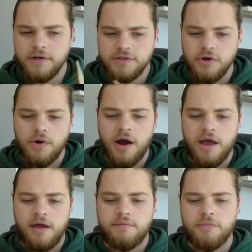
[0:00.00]
So I
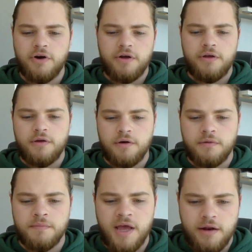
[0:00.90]
had my
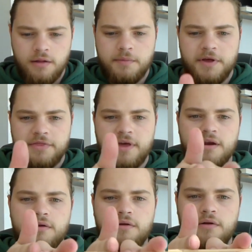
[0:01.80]
handle about that